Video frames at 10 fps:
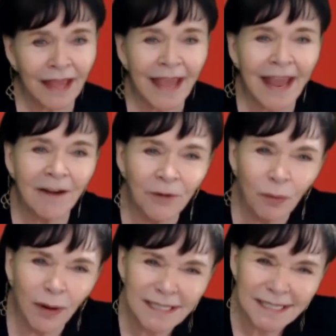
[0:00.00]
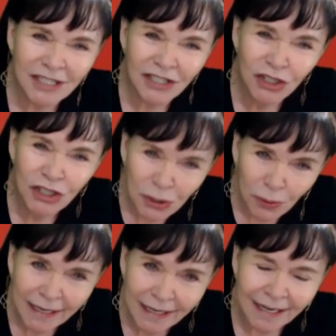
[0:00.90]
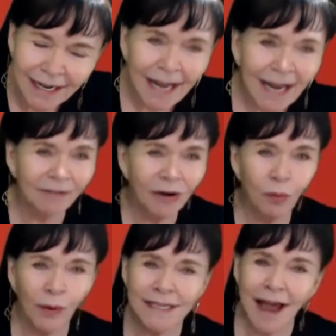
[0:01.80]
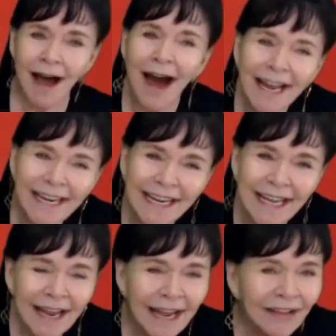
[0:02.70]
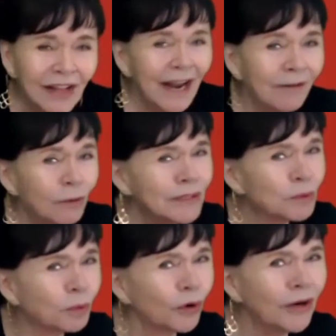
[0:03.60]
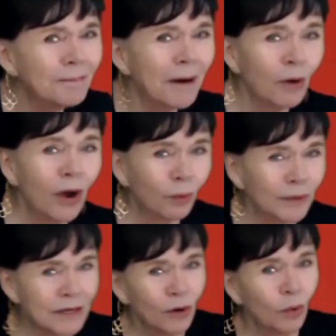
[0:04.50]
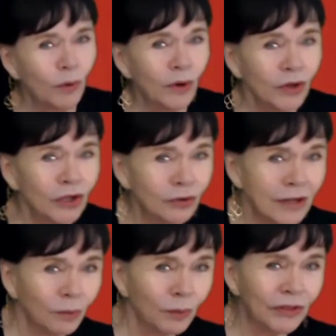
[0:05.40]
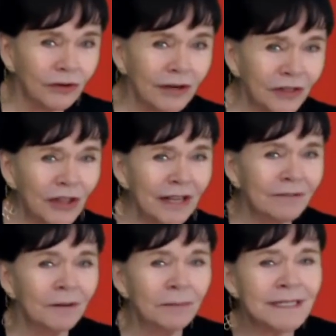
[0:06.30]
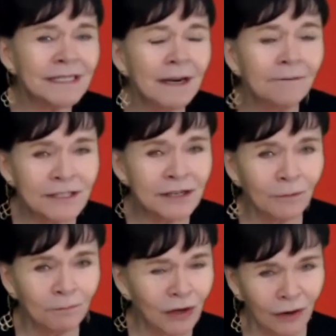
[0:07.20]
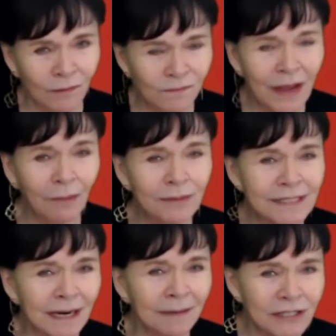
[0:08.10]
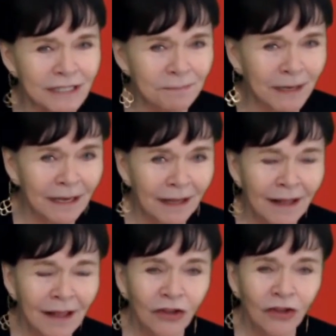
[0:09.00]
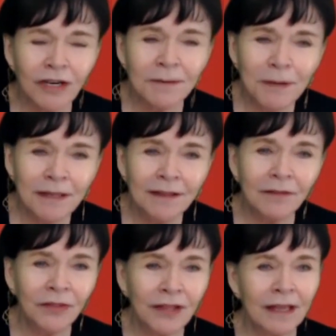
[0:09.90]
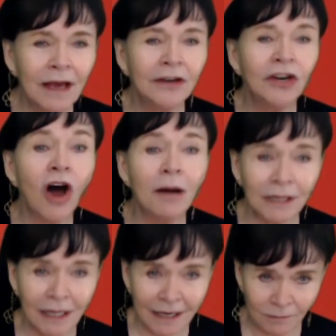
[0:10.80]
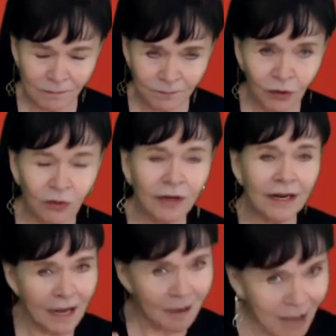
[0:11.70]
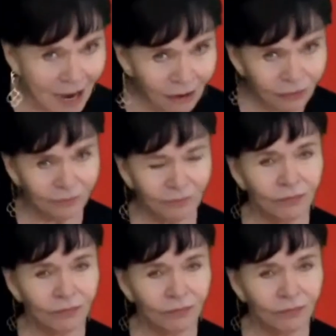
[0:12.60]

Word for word: Everyone's doing it. Everyone's hiding and everyone's worried about what, what you know, what they're going to think of them and stuff. So no, now it's time just to be, you're going to be the anomaly. You're going to come out.